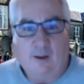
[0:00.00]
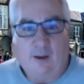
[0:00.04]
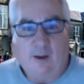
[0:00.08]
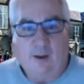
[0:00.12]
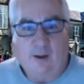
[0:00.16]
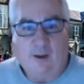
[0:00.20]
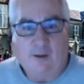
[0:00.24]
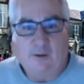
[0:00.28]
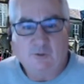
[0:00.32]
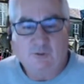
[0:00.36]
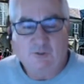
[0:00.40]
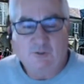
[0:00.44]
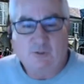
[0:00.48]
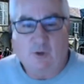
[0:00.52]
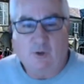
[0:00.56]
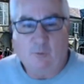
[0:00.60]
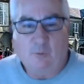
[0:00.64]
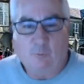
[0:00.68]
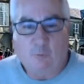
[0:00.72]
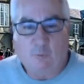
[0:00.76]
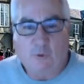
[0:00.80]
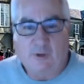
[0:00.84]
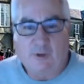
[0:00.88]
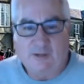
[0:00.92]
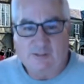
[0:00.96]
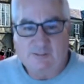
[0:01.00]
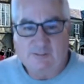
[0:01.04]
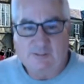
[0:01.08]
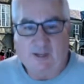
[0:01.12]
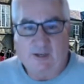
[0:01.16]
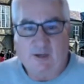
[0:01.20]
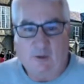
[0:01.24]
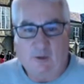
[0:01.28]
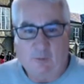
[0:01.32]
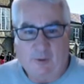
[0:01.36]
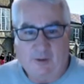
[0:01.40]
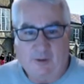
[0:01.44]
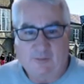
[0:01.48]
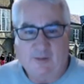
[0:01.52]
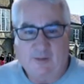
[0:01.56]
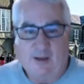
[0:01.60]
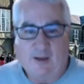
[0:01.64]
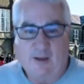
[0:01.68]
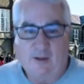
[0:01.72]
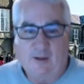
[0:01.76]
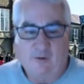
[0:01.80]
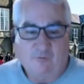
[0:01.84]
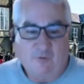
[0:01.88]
And so I'm pretty excited about that.